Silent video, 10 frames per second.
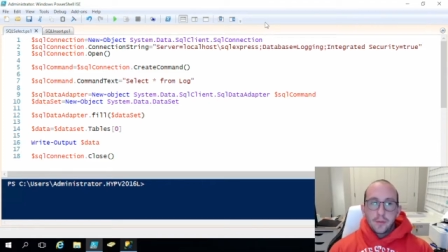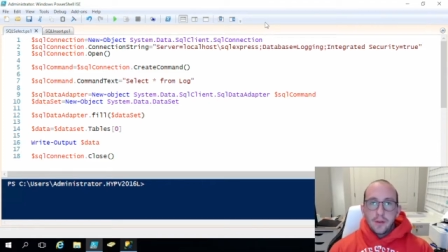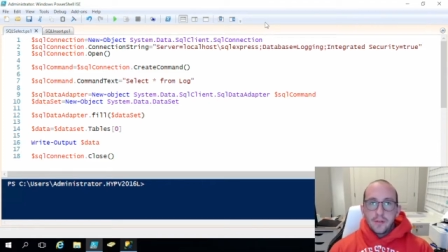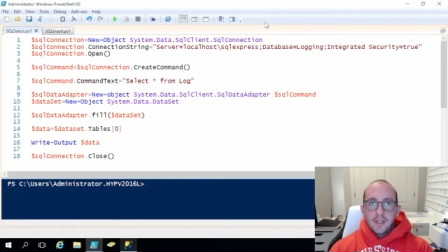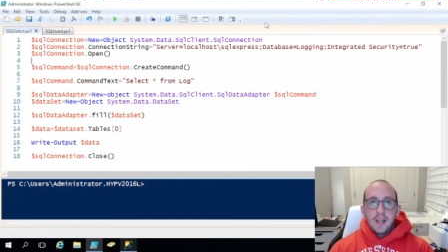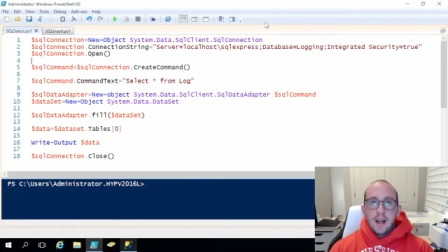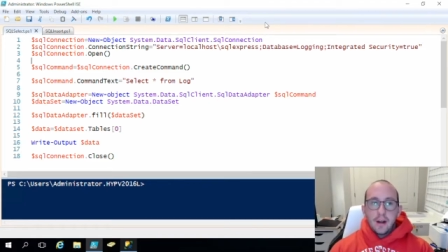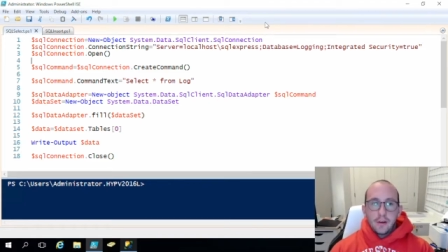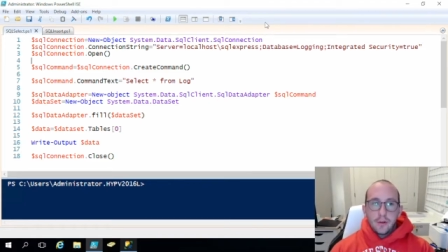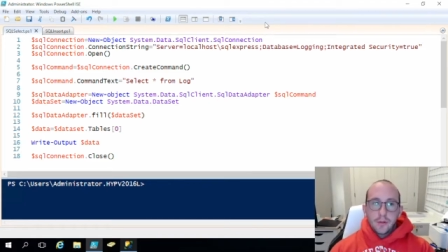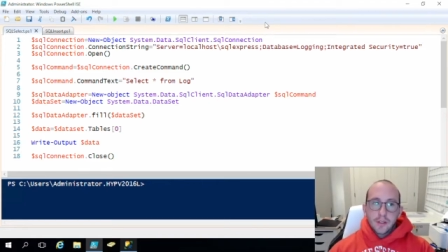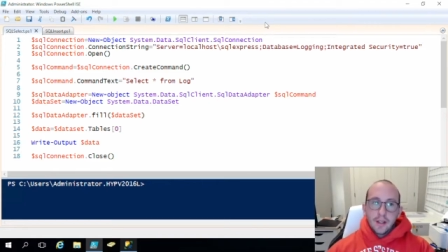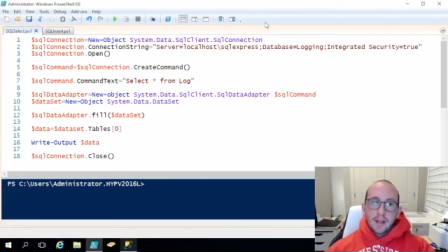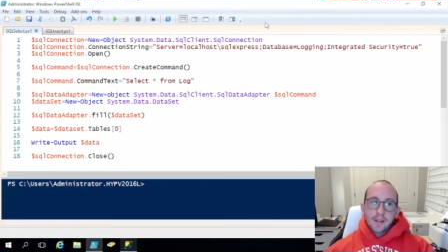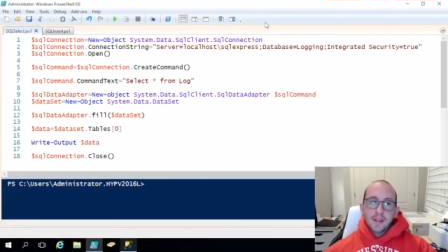we've seen how to do
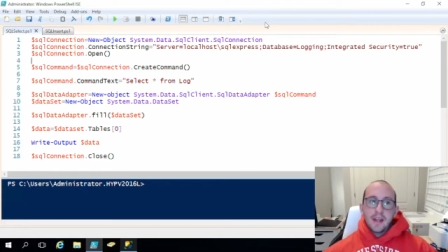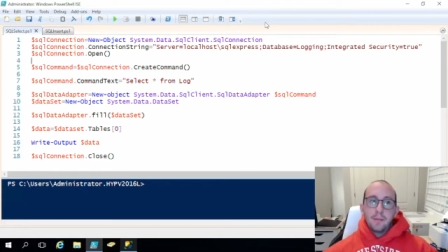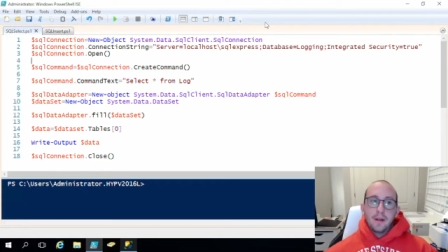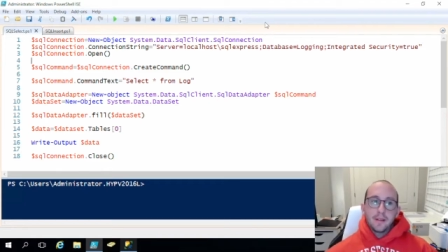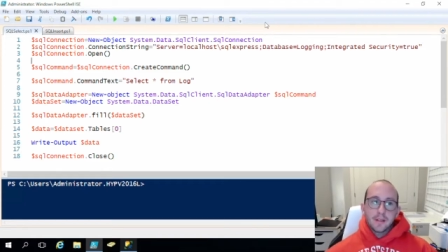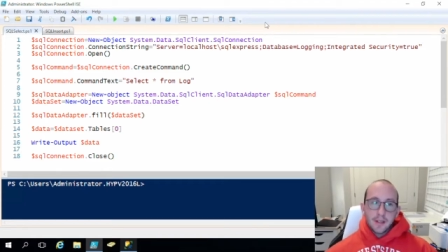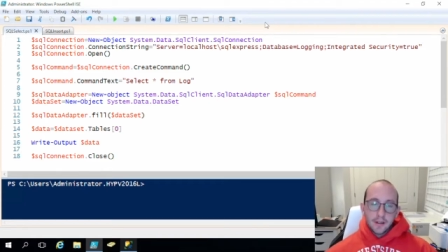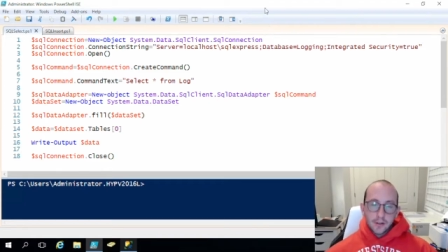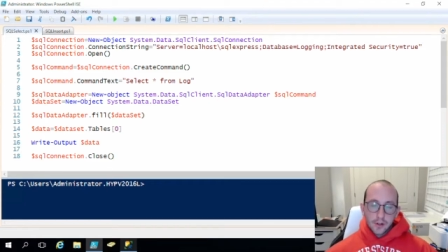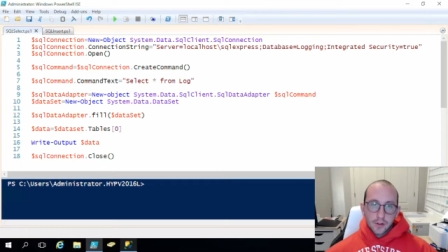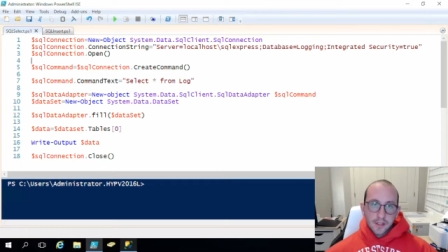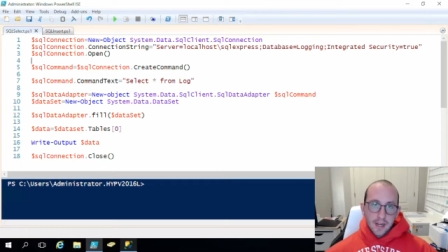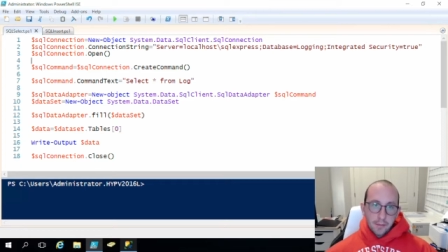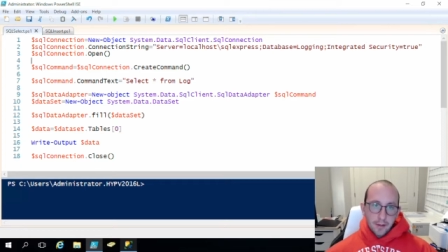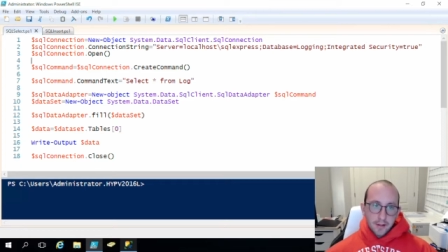select statements, insert
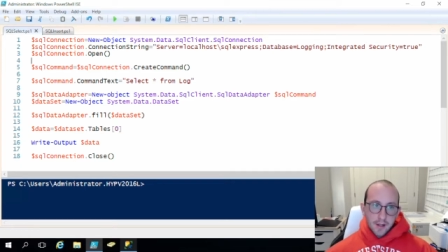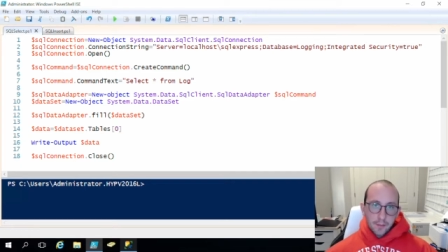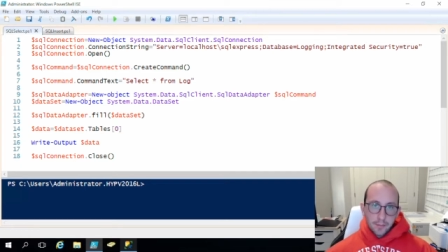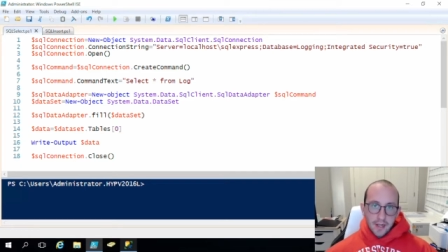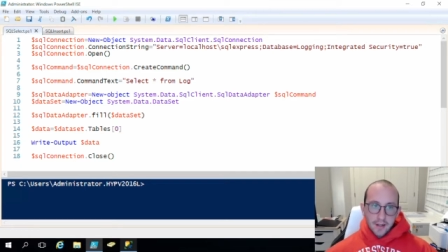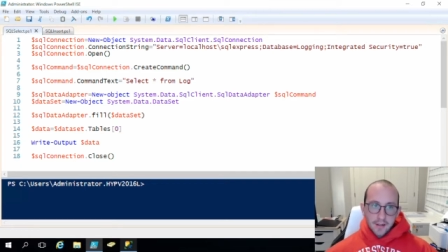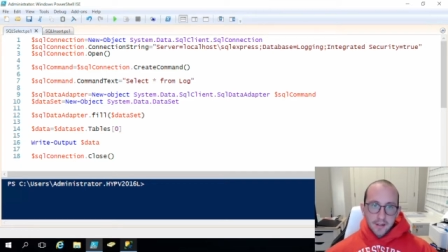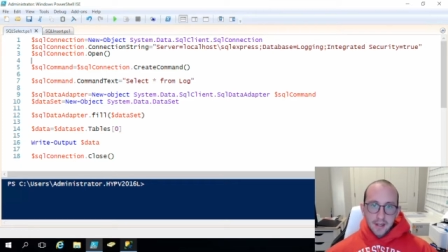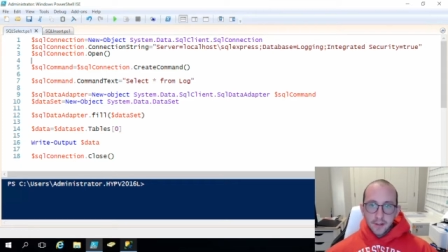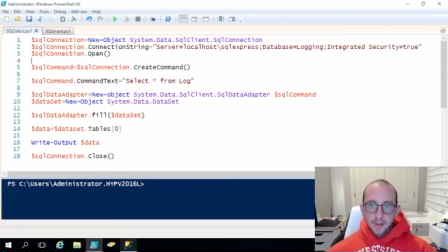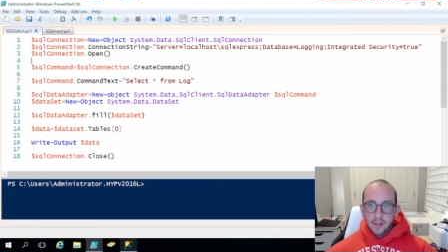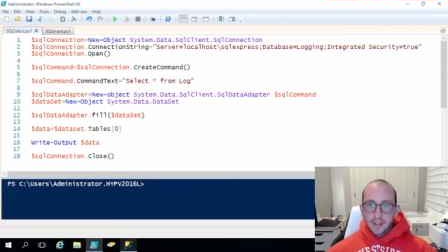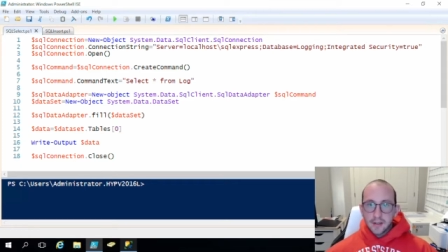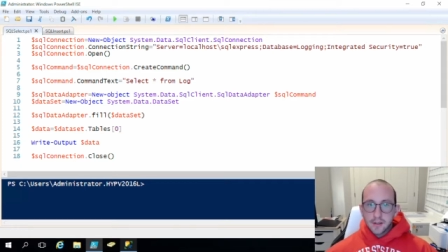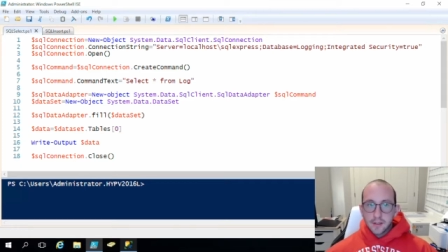statements, updates, and
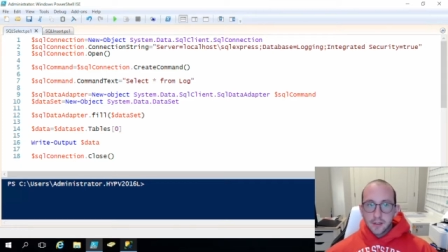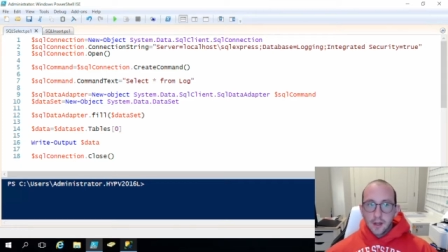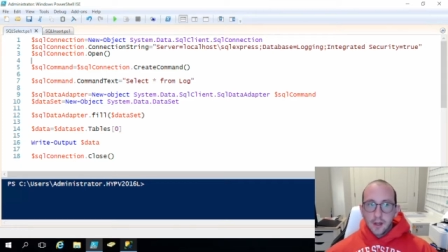deletes.